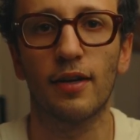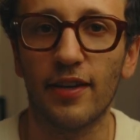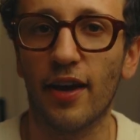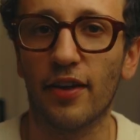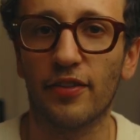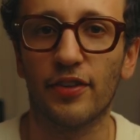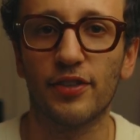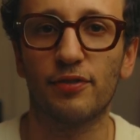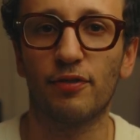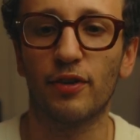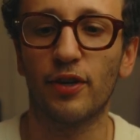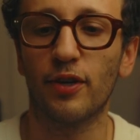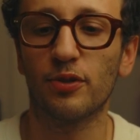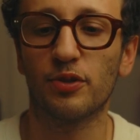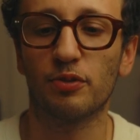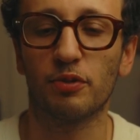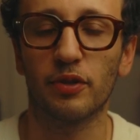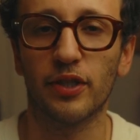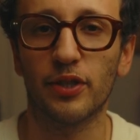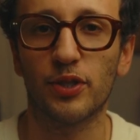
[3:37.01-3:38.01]
Yeah, this video
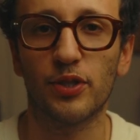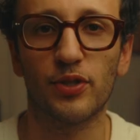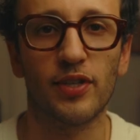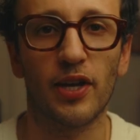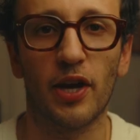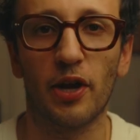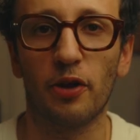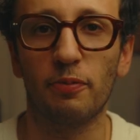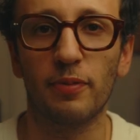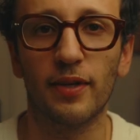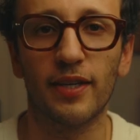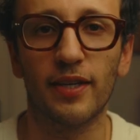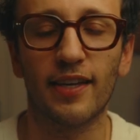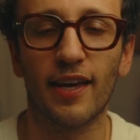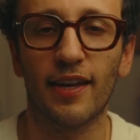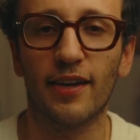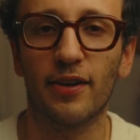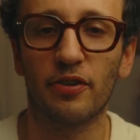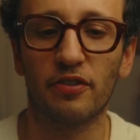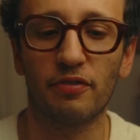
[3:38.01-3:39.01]
is really just to help me
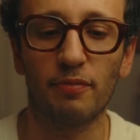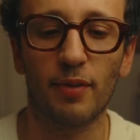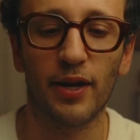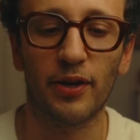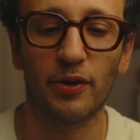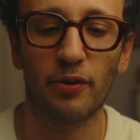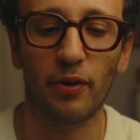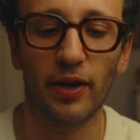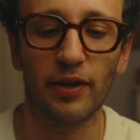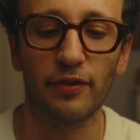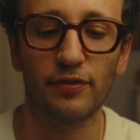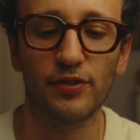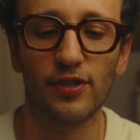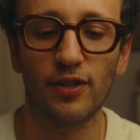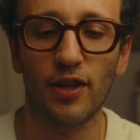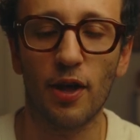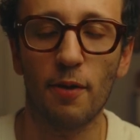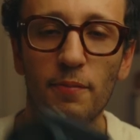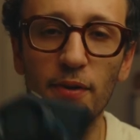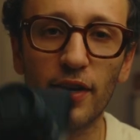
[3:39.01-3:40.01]
get out of my creative
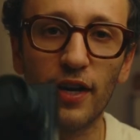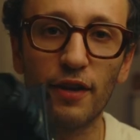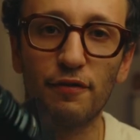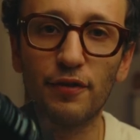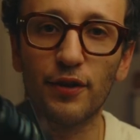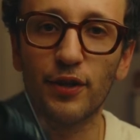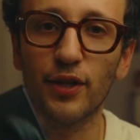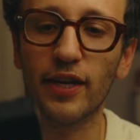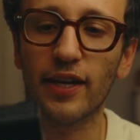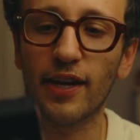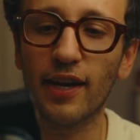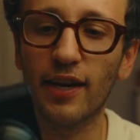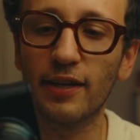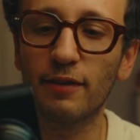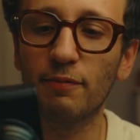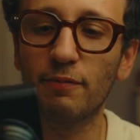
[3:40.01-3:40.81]
slump, and I feel like I